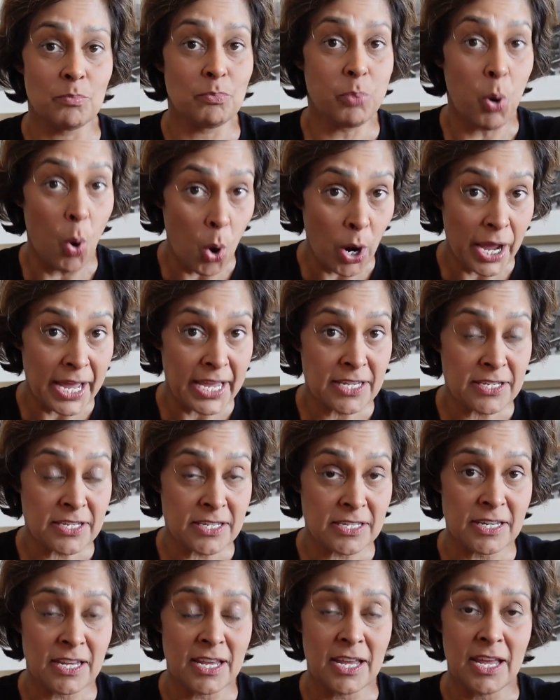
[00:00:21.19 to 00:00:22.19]

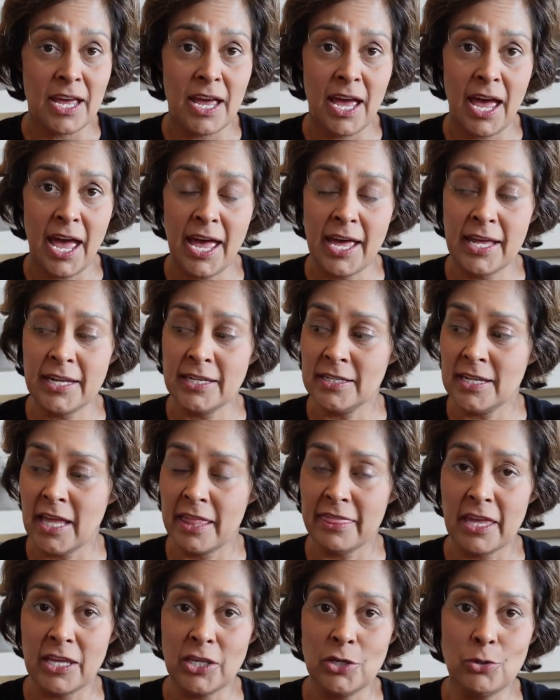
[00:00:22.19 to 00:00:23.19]
poised, and
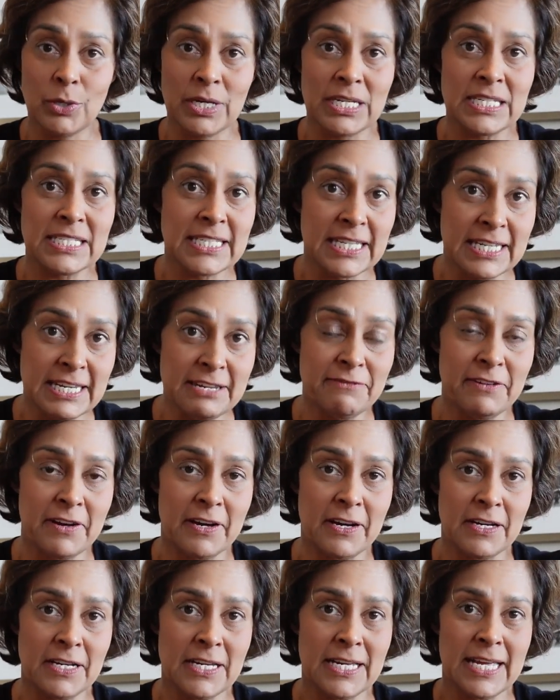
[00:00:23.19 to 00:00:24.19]
that you can
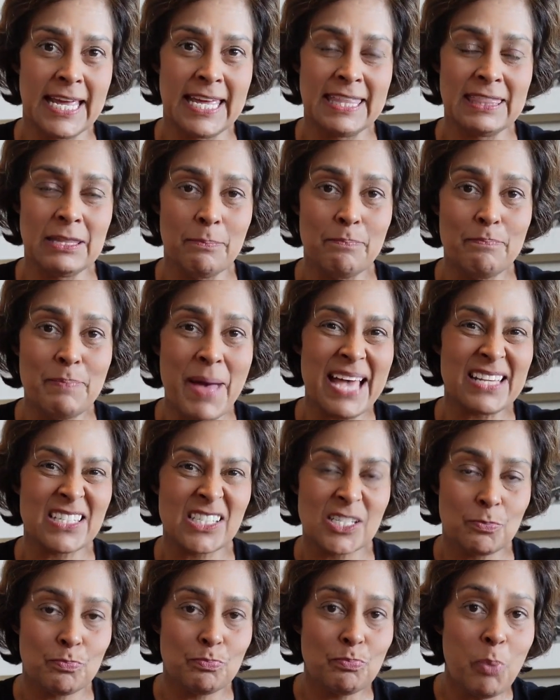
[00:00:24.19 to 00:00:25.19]
deliver in the
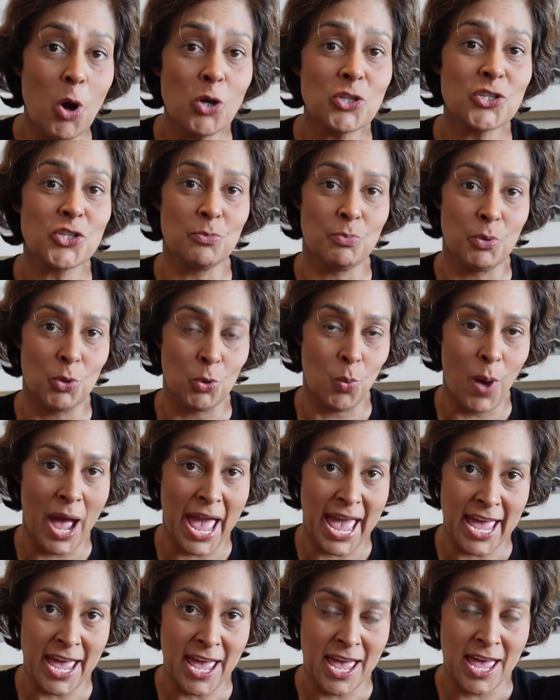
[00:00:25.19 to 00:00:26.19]
best possible
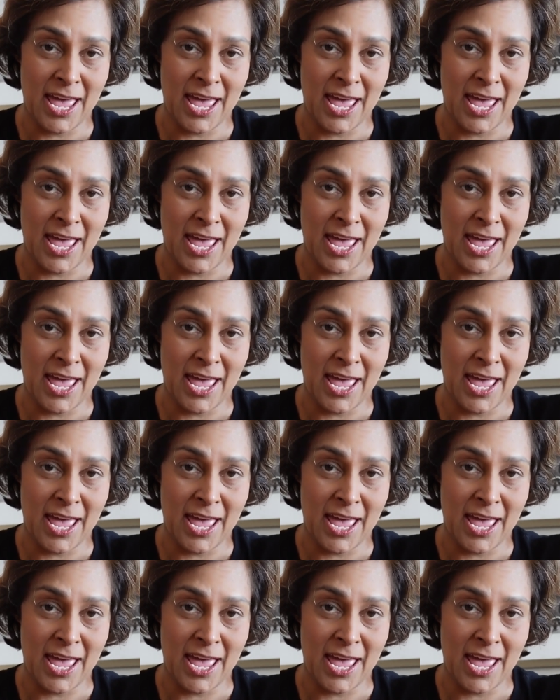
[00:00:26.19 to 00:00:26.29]
way